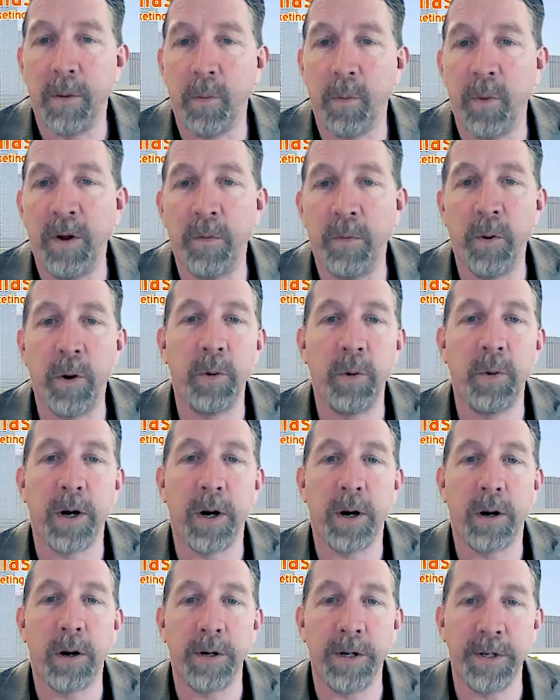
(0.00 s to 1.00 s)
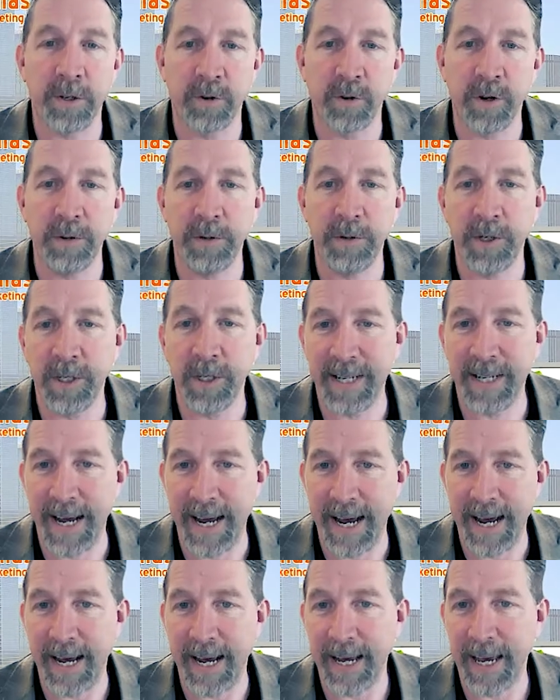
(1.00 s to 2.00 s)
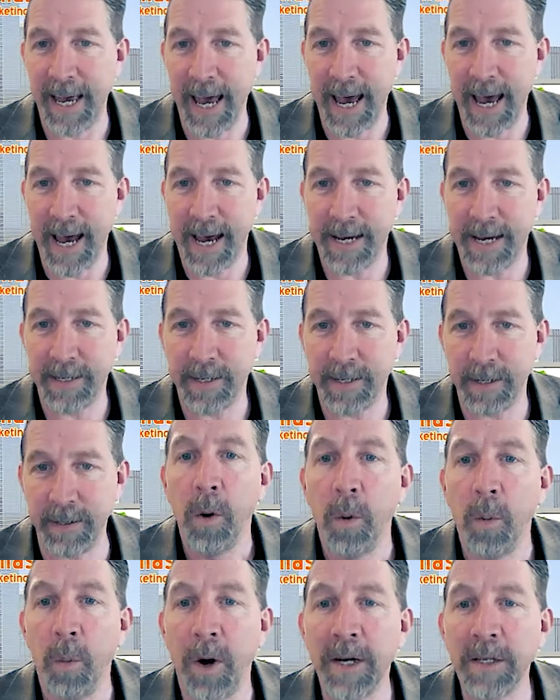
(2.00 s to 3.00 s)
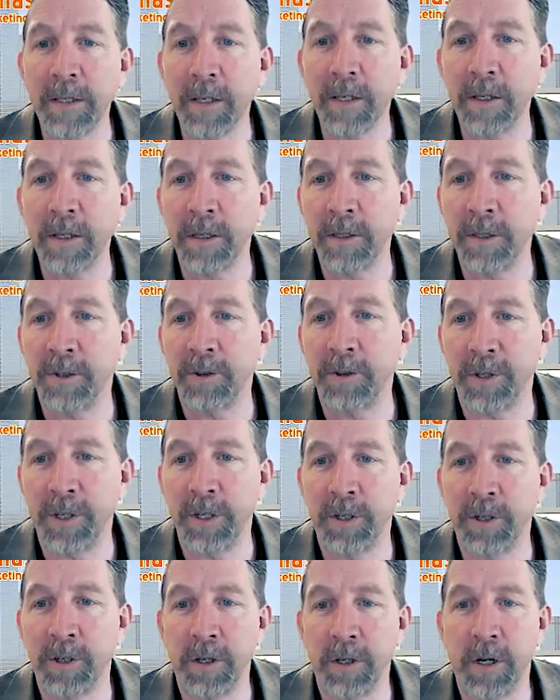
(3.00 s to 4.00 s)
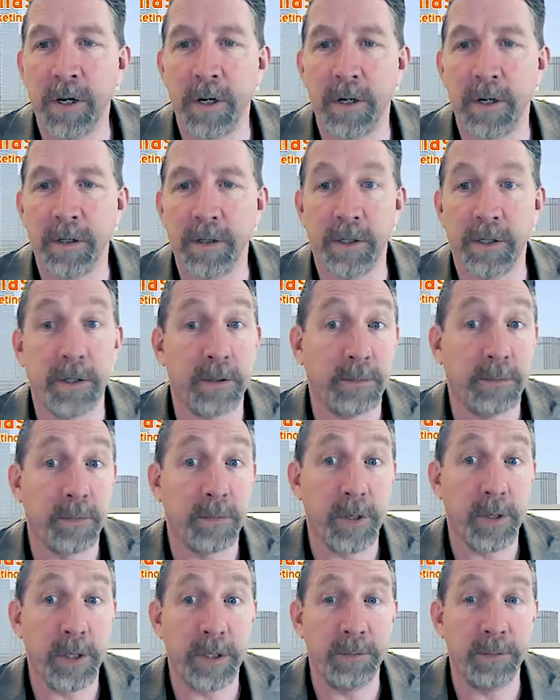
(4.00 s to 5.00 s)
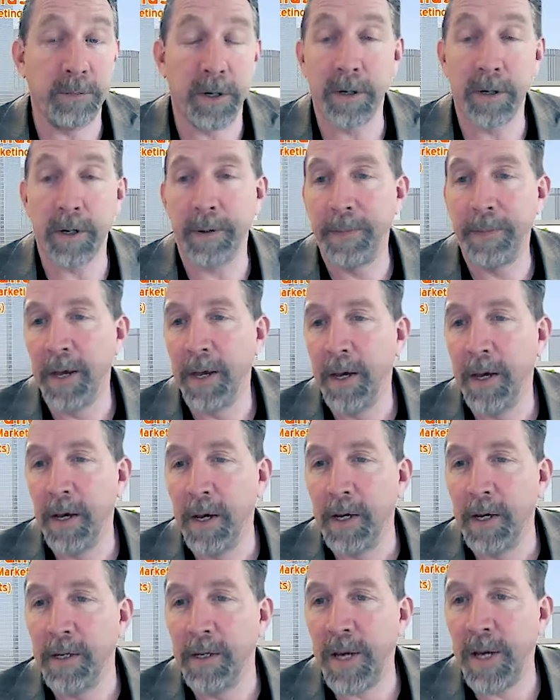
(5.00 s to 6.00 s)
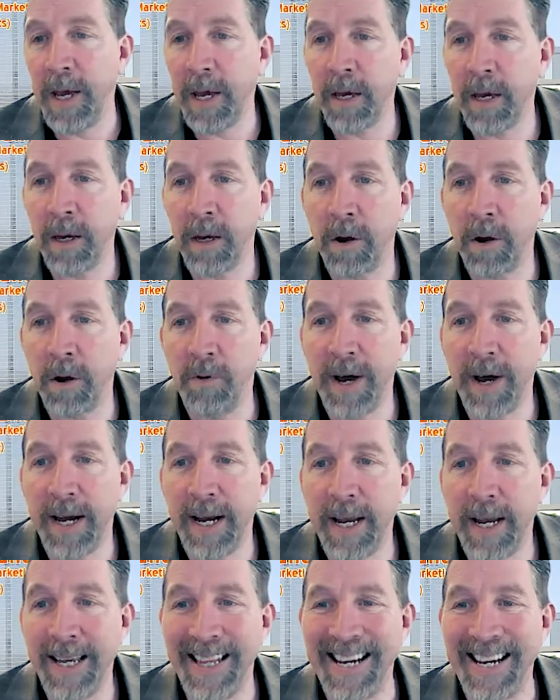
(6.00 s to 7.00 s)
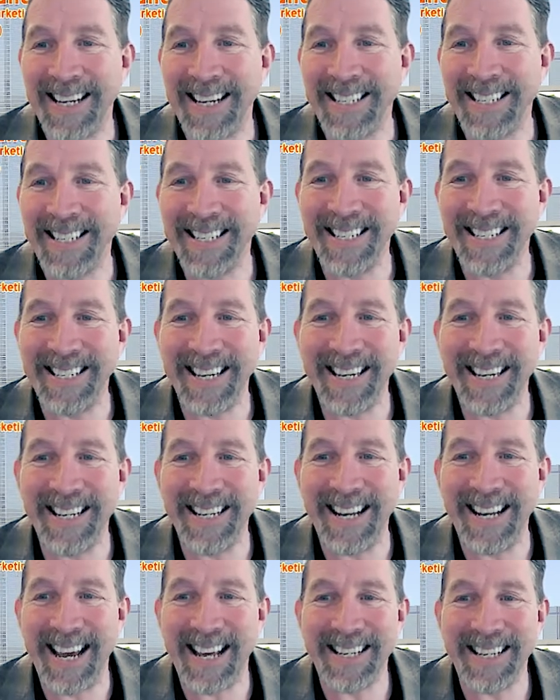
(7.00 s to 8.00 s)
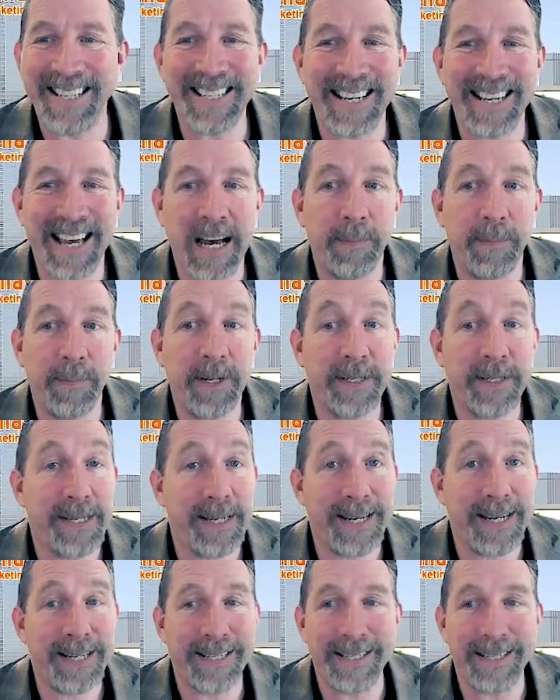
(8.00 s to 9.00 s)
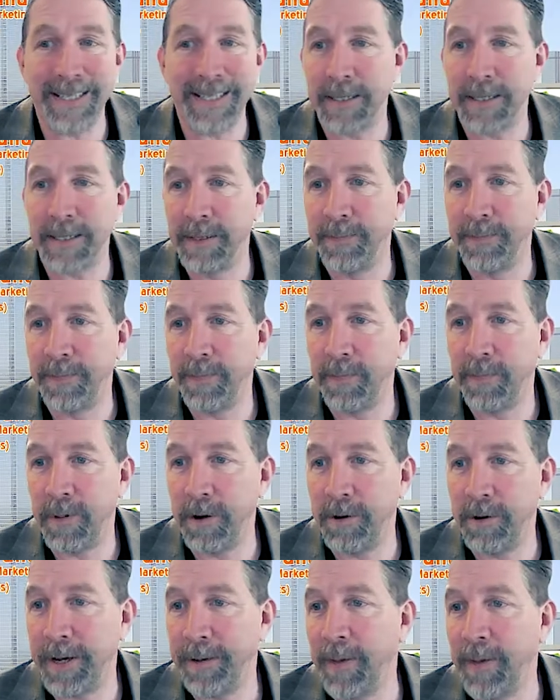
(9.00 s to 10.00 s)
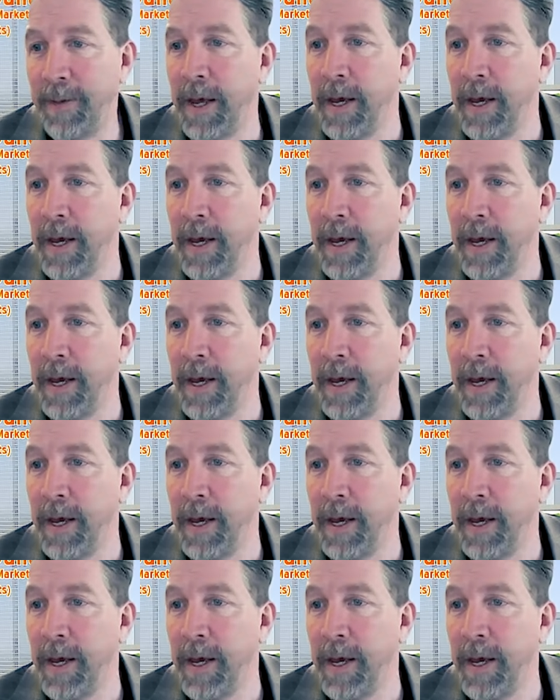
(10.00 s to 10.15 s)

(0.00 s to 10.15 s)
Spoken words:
We wrote our description tag as "Want to learn traditional arts?" Take karate classes in Dallas, Texas, period.